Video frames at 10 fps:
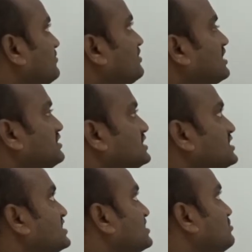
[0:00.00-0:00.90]
we have
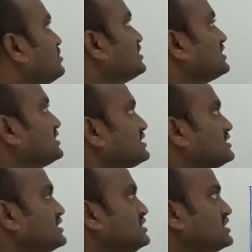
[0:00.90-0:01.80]
discussed about
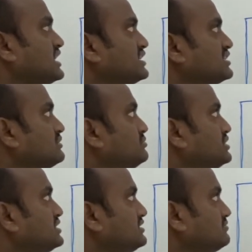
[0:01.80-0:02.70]
inside the
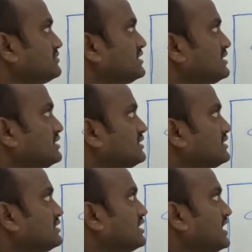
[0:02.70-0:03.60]
computer
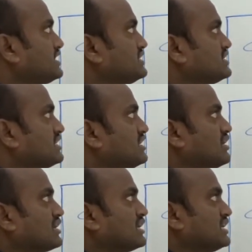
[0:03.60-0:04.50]
and internal
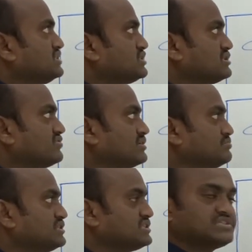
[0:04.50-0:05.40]
organization of
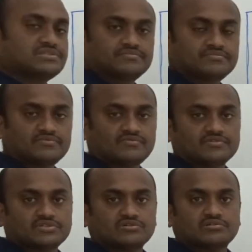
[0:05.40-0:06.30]
computers.
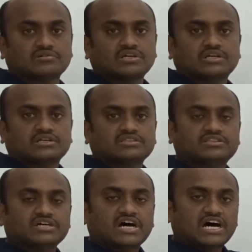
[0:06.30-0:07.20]
So
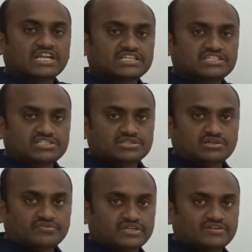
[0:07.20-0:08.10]
the architecture
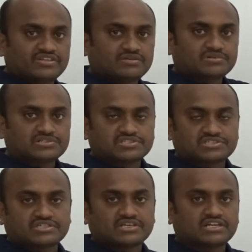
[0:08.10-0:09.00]
of every
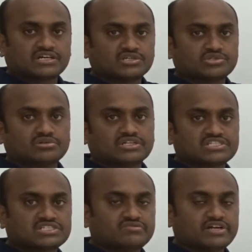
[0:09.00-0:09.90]
processor or controller
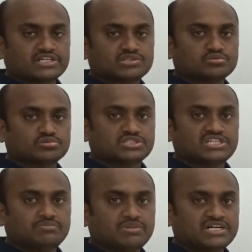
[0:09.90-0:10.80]
is divided into
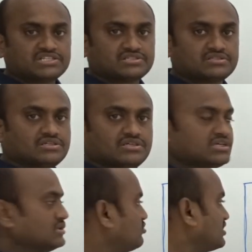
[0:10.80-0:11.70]
3 parts.
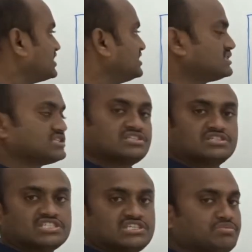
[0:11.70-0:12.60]
One is
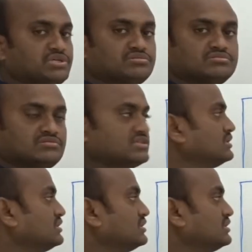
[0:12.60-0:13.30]
CPU,